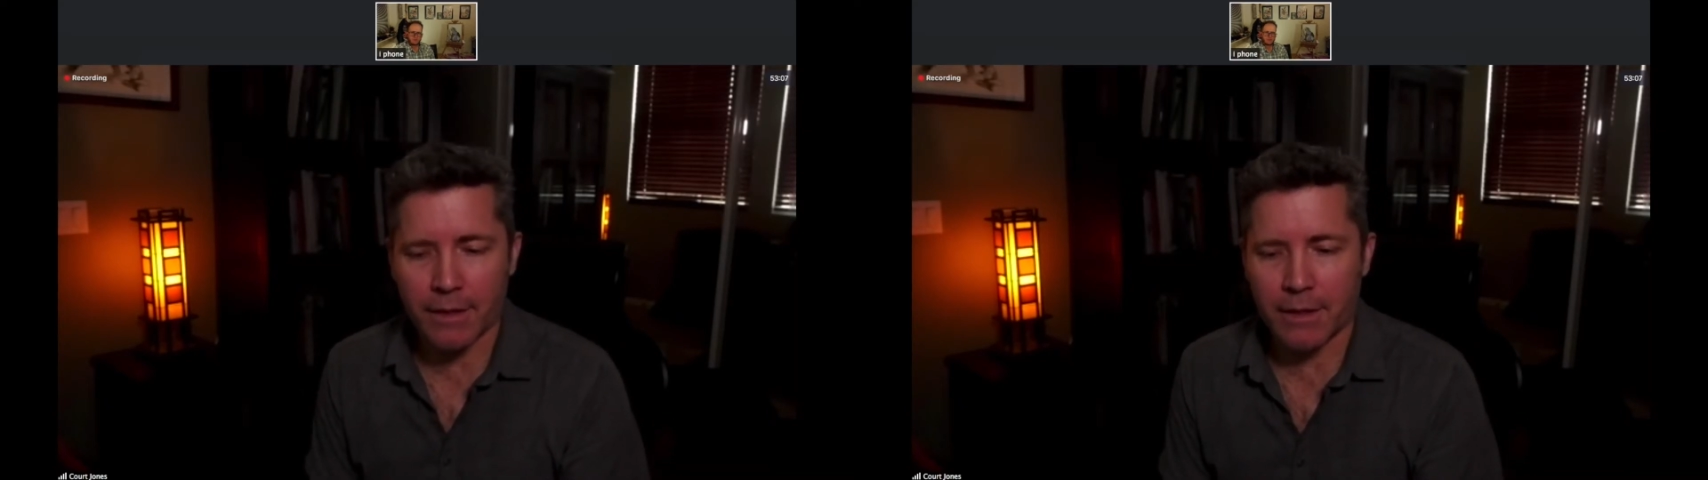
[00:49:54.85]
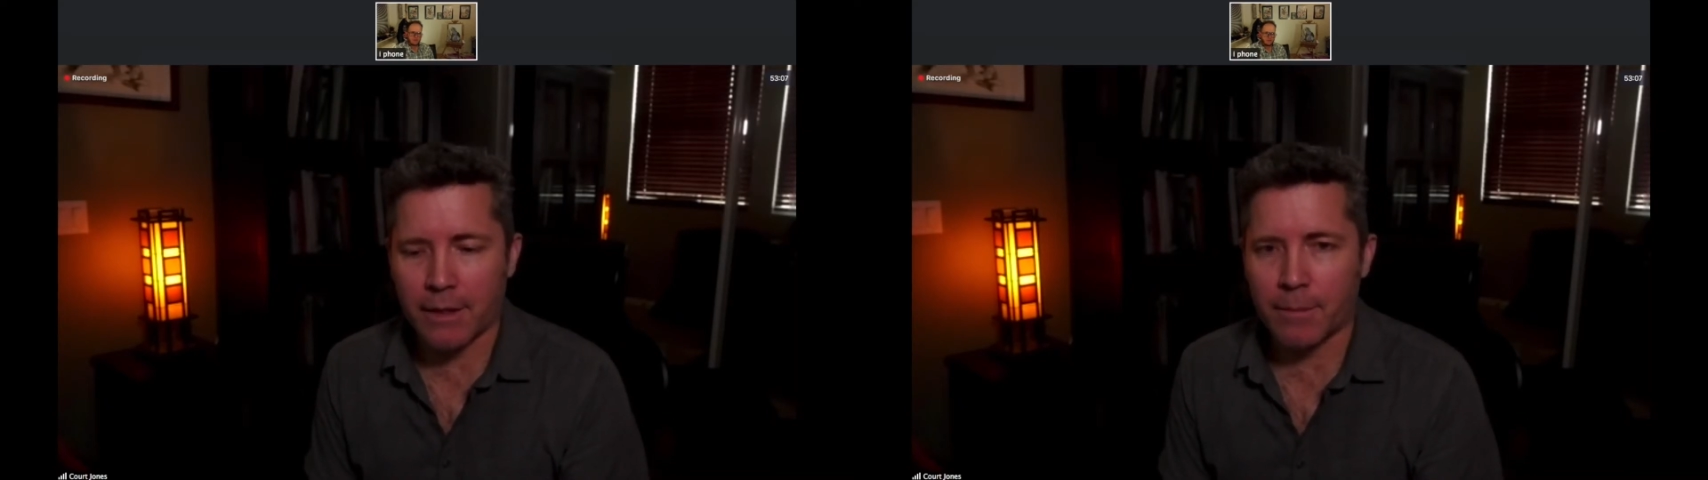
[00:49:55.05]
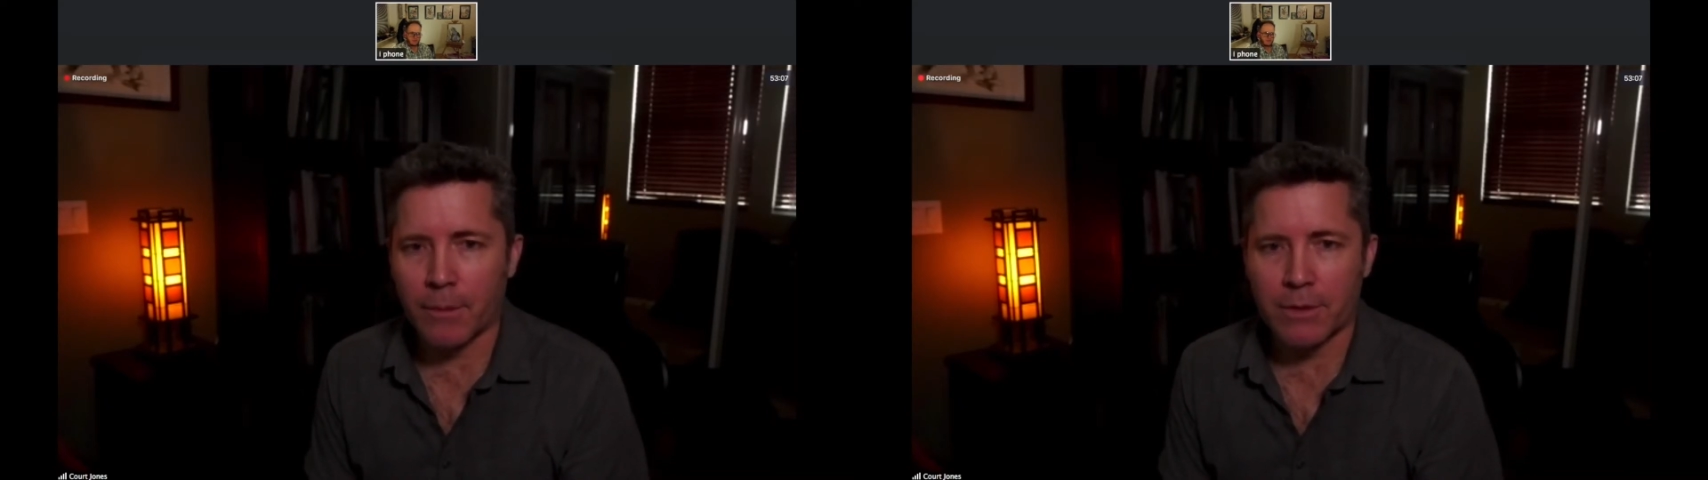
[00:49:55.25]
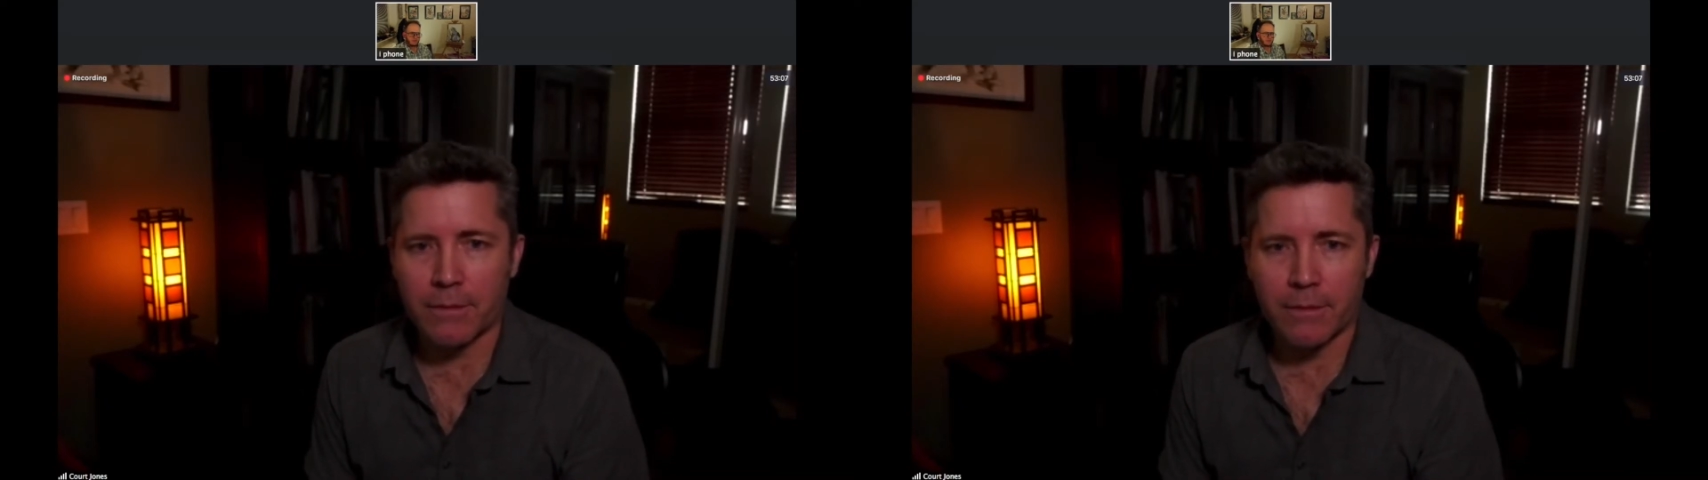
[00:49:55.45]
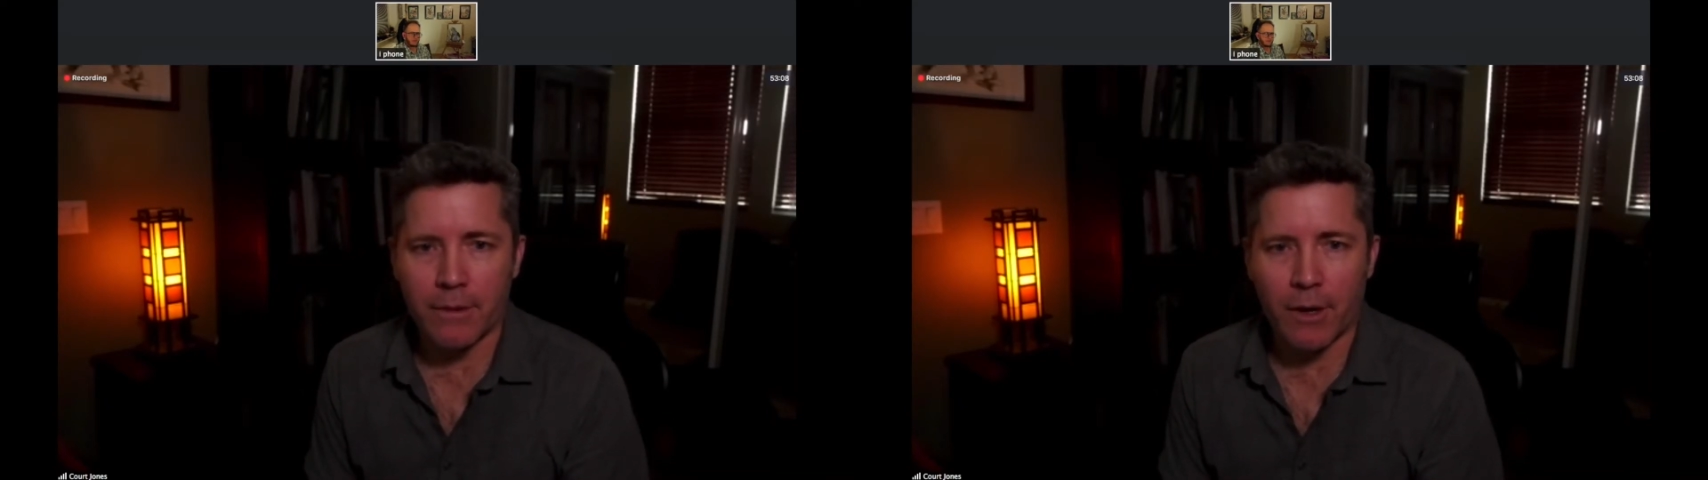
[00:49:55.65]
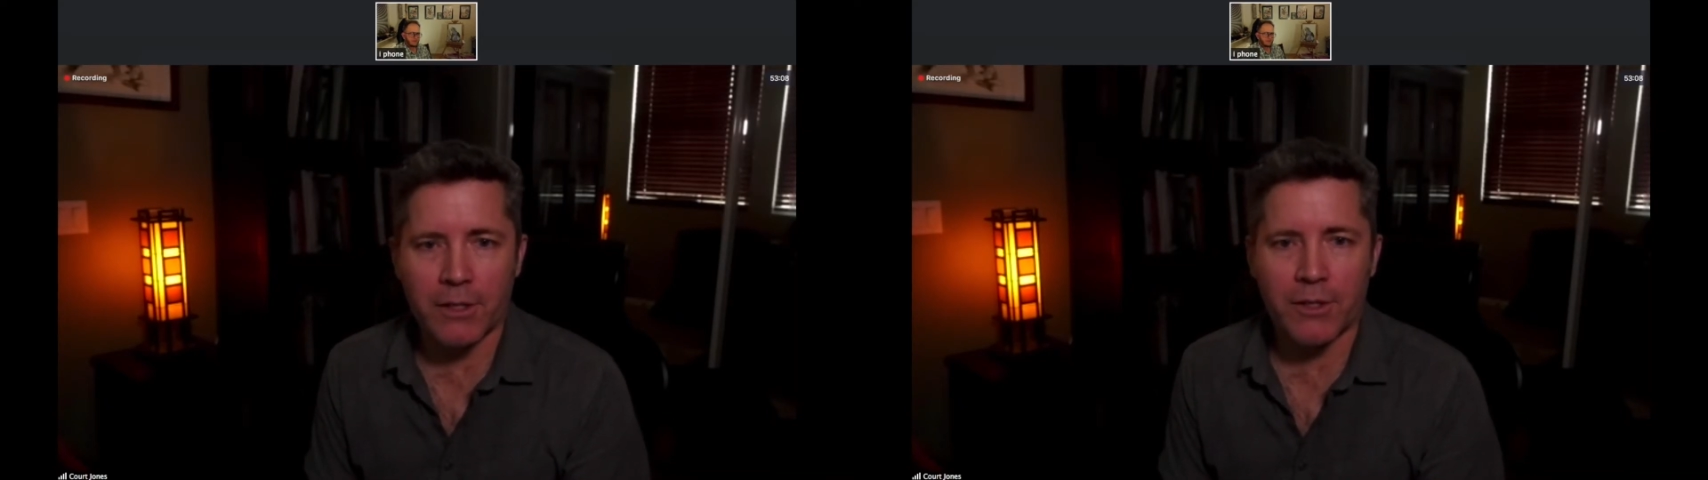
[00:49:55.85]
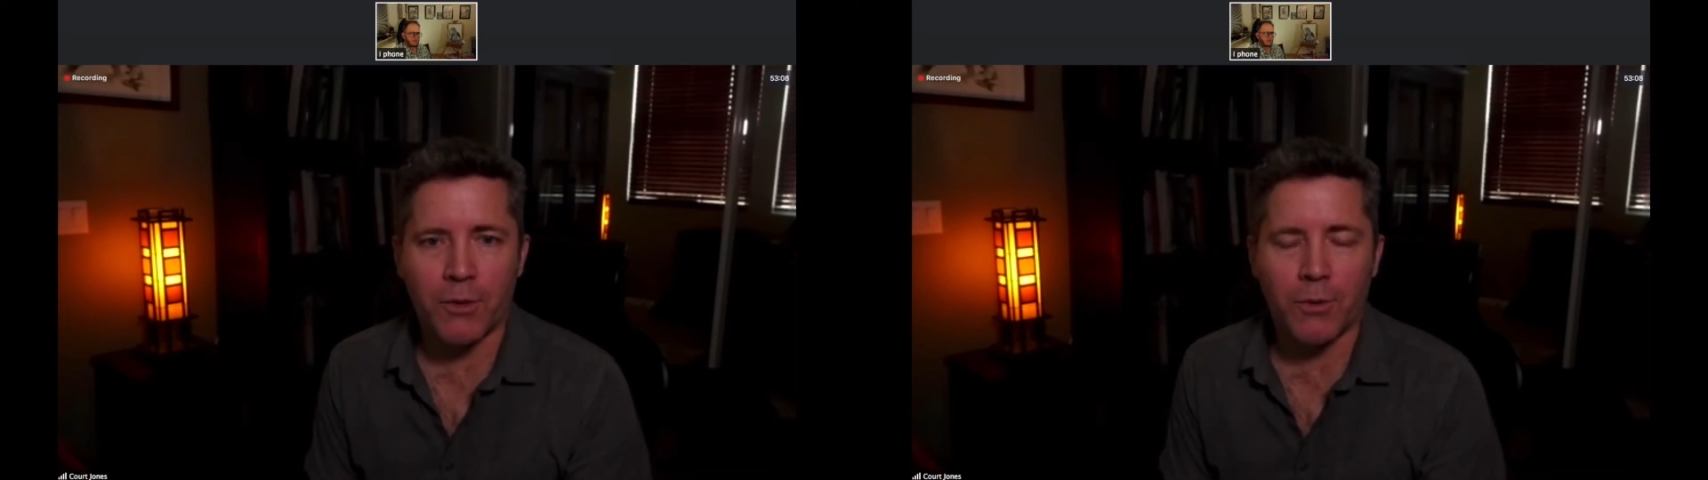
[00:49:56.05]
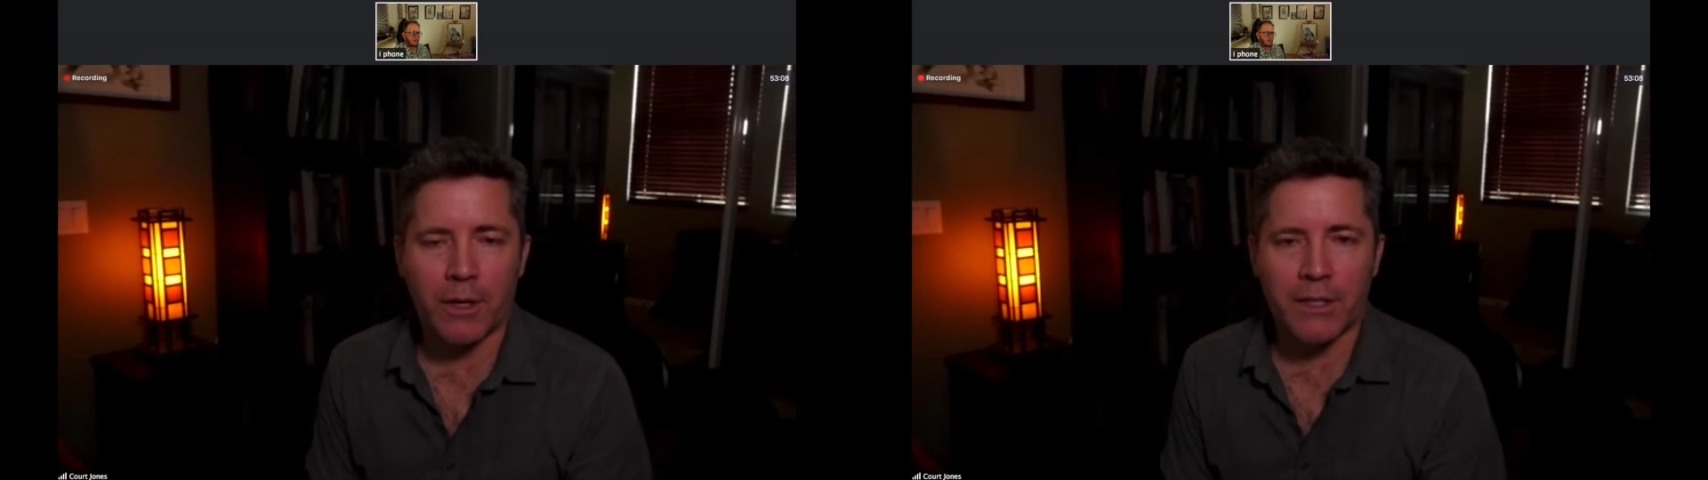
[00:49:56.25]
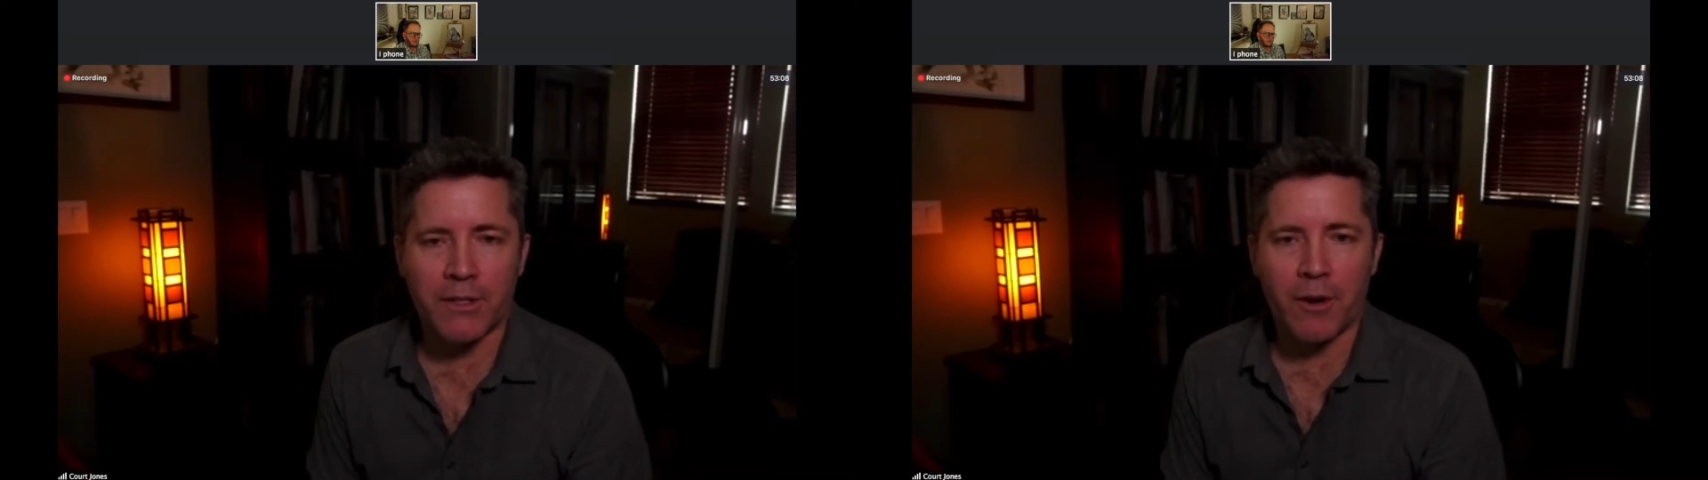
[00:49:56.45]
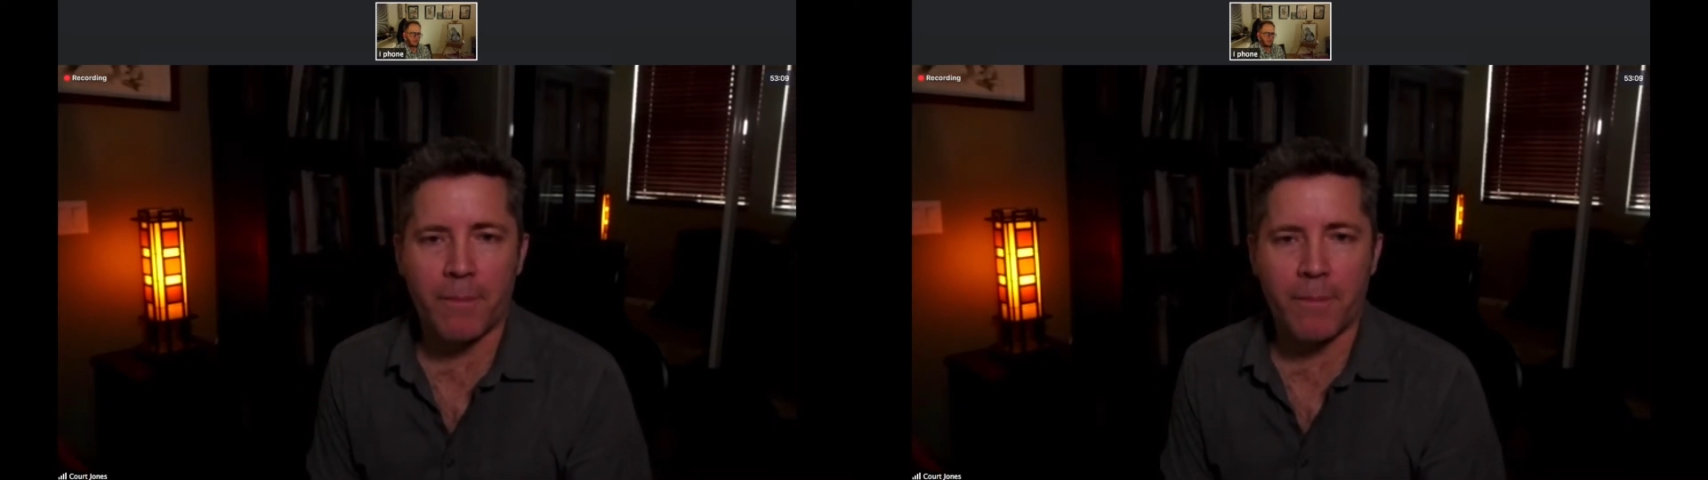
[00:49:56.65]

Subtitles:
and I think most artists who are considered